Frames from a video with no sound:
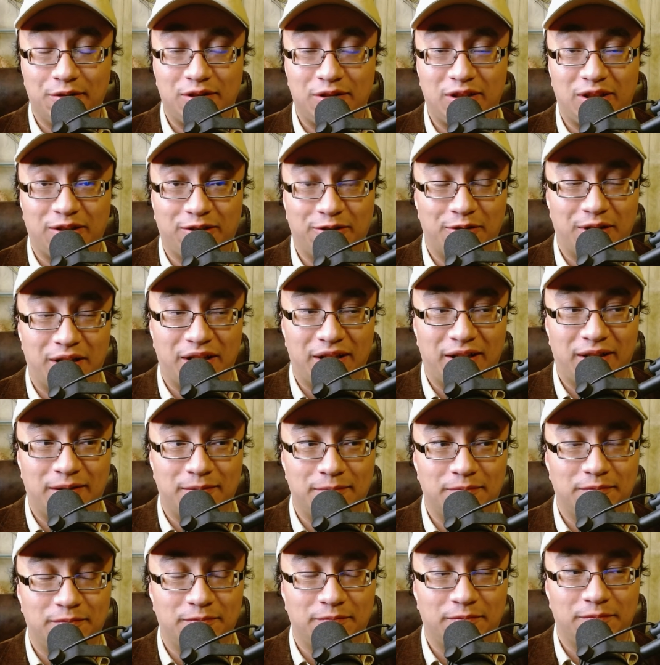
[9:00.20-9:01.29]
to,
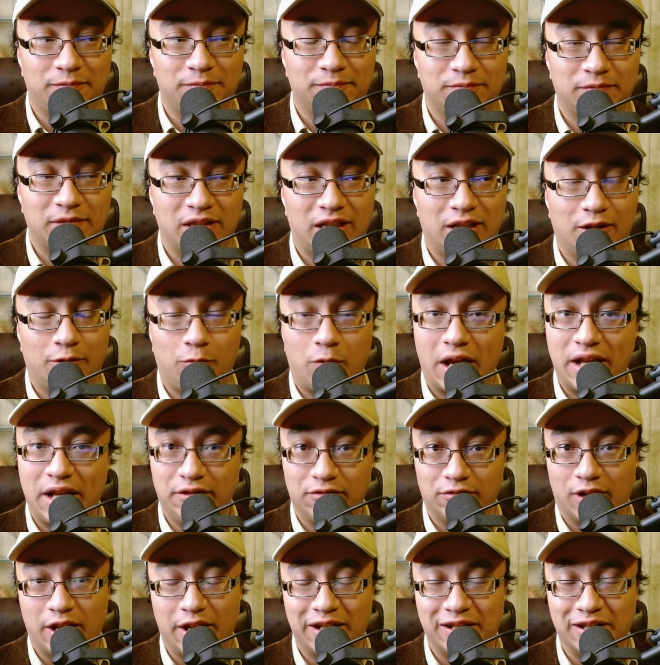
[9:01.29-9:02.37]
um, uh, White
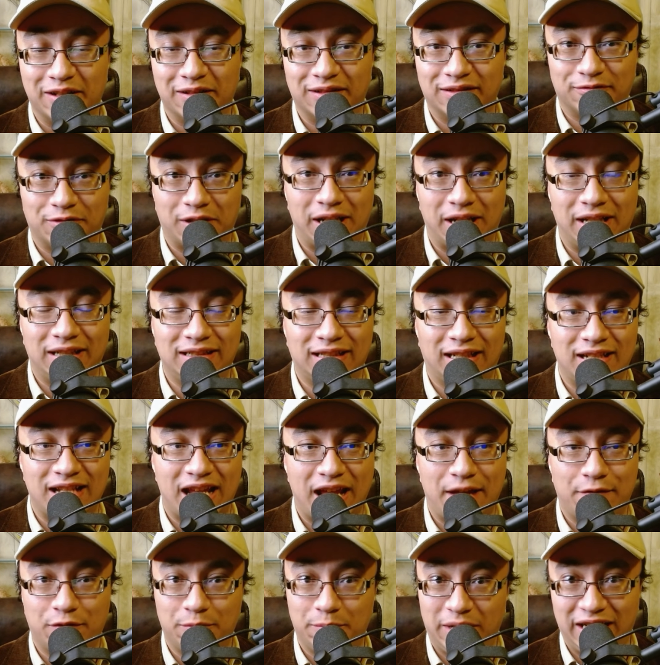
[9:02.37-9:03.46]
Whiterun, right? And
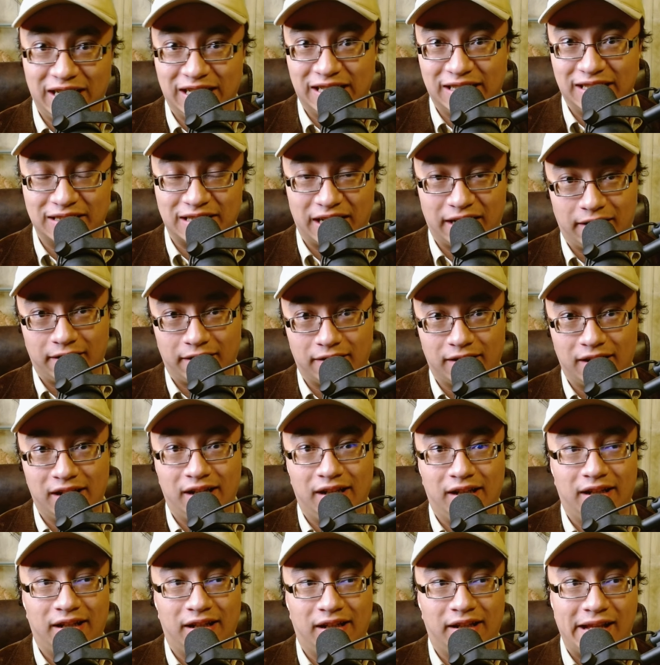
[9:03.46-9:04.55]
have a meeting there
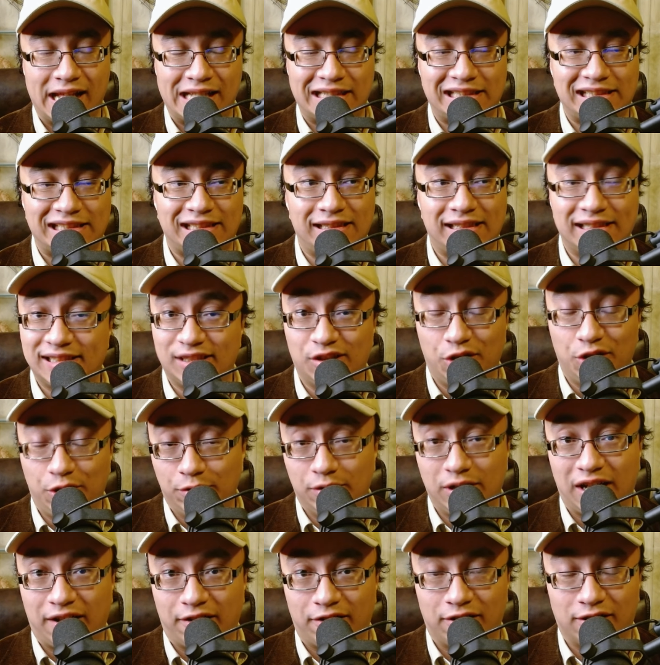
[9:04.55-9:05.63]
as this new
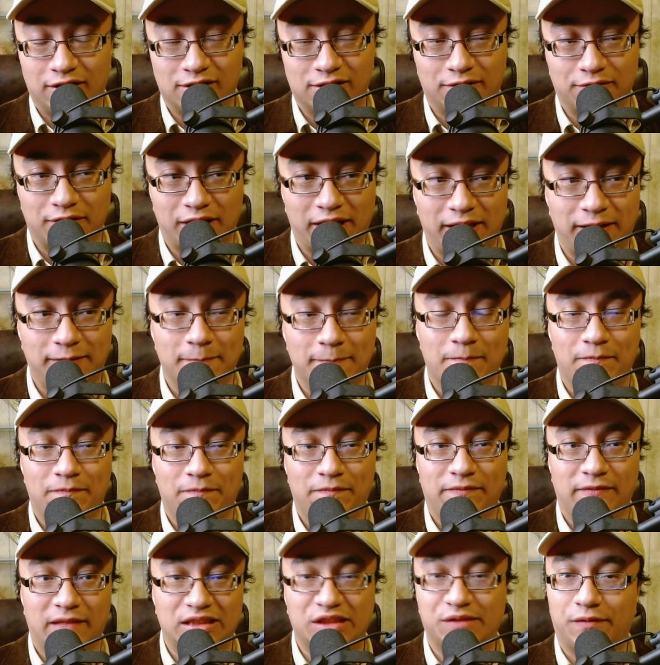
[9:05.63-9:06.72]
character, right?
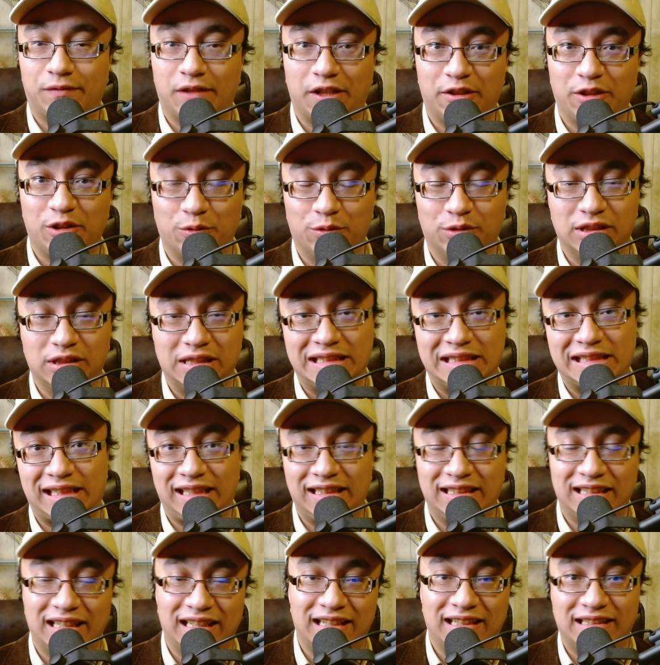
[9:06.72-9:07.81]
It's very cool to see
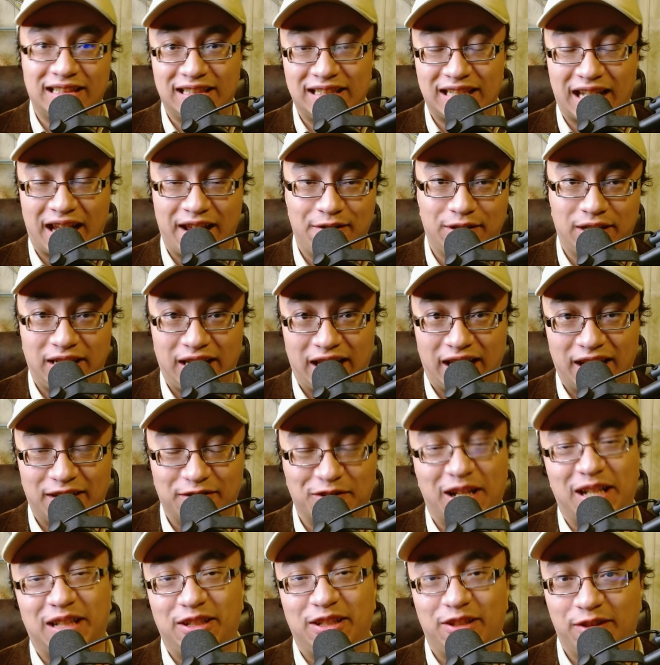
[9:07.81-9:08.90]
the, the town again,
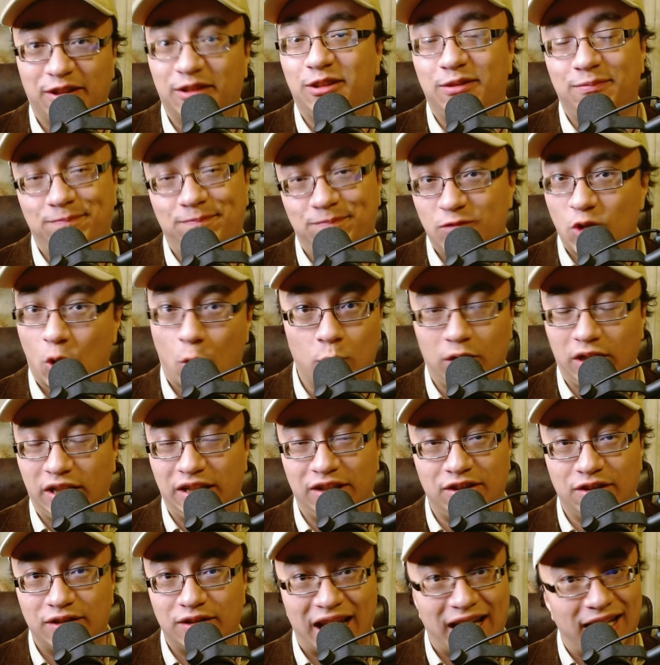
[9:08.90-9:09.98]
right? You could totally
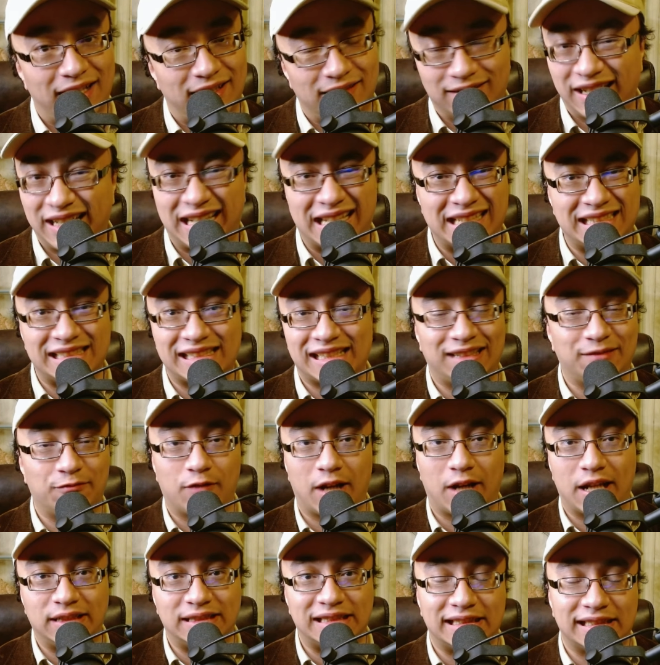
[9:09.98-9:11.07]
do that. It, like I said, it
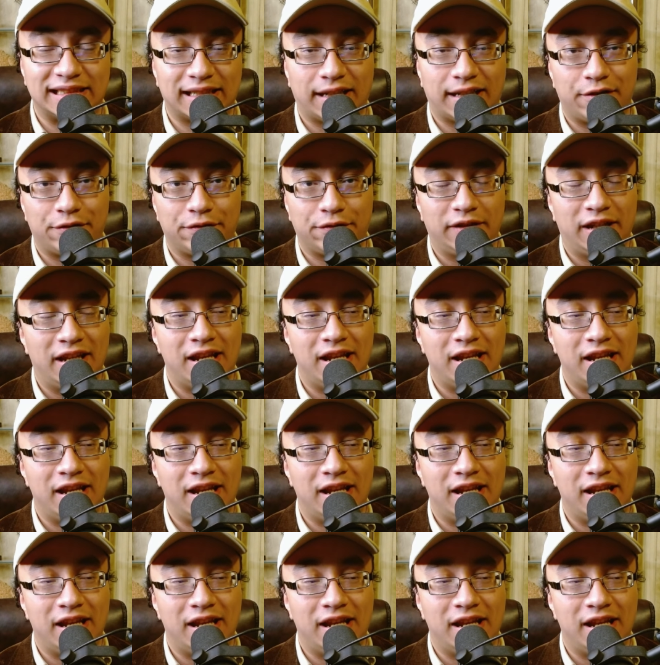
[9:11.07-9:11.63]
writes itself